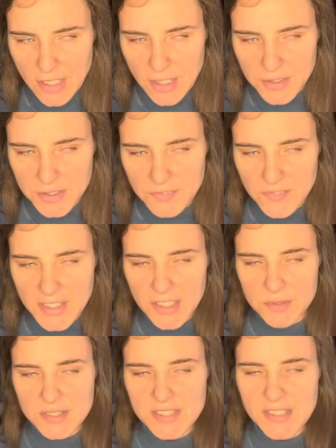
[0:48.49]
all the
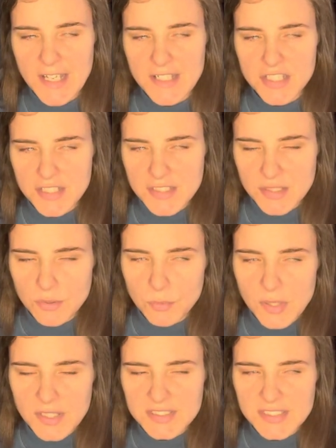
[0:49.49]
videos, not just the
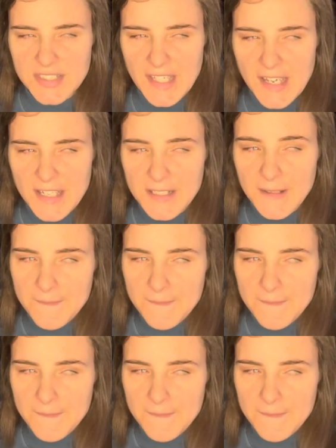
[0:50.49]
ones that